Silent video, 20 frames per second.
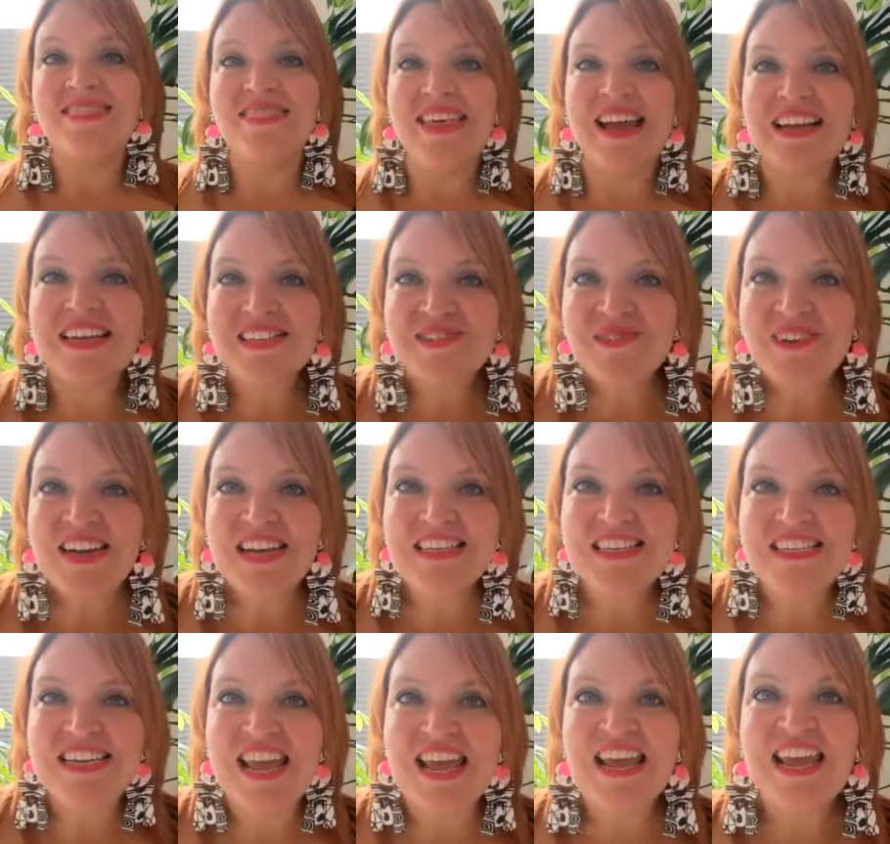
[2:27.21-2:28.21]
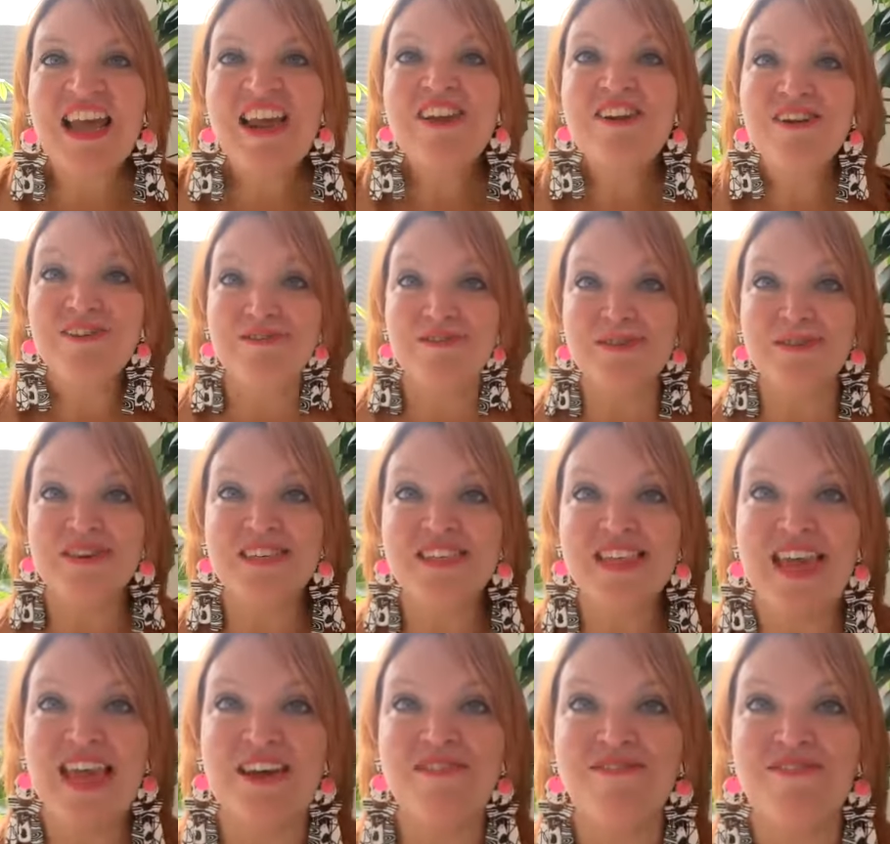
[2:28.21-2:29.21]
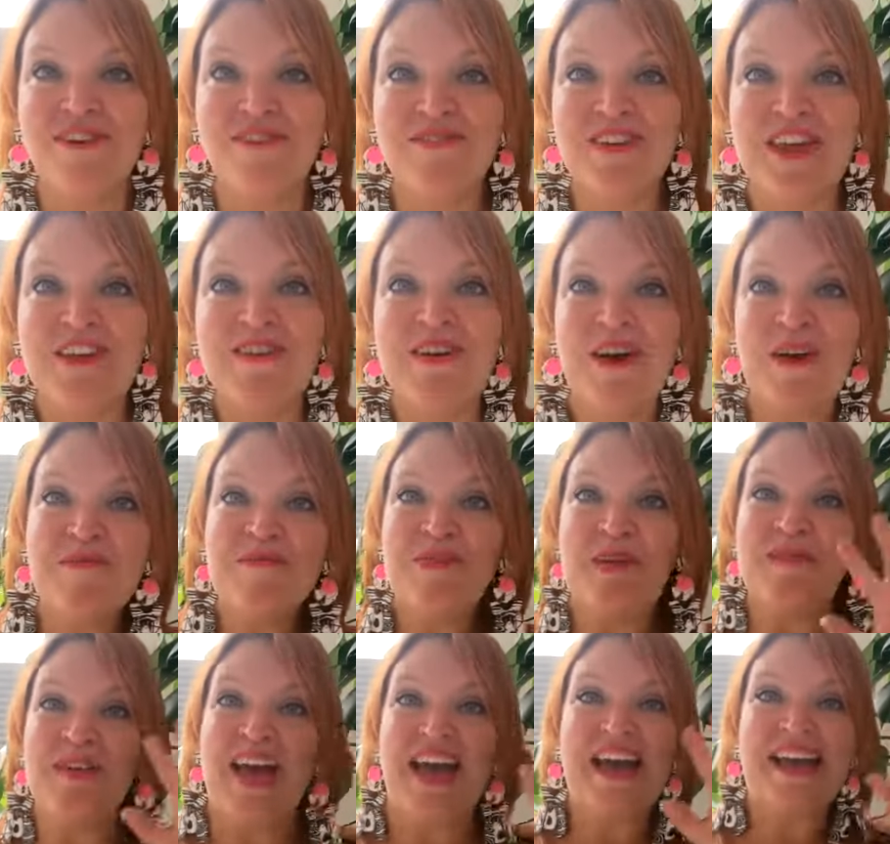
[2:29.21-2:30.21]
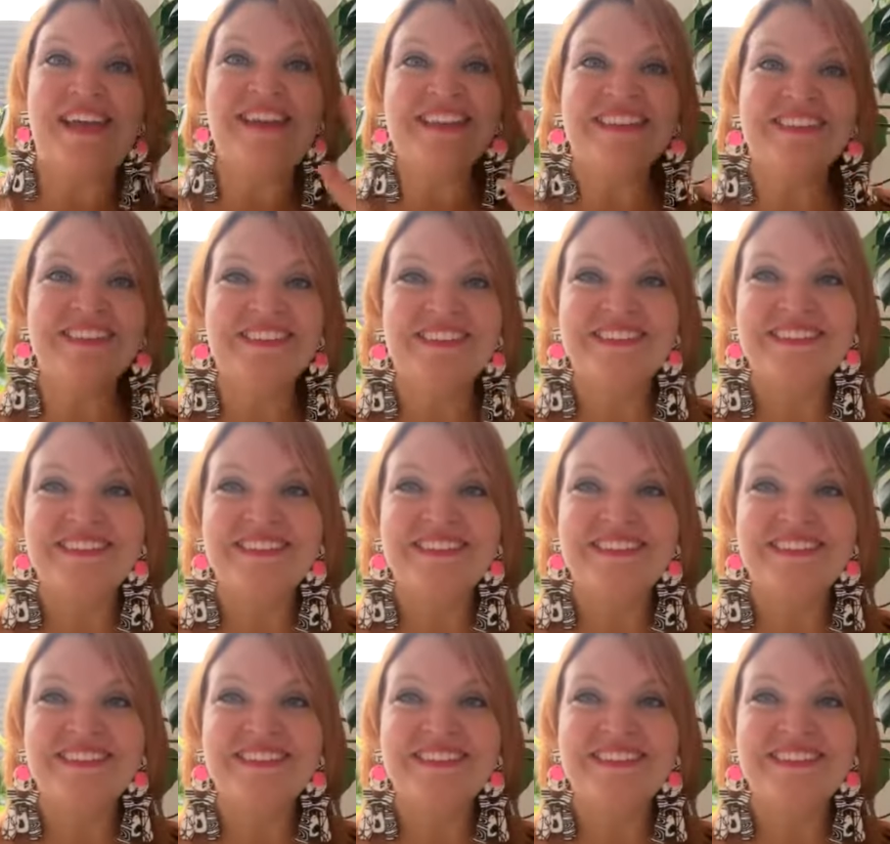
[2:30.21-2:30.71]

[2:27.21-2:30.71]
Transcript: Thanks for listening. Look forward to hear from you. Bye bye.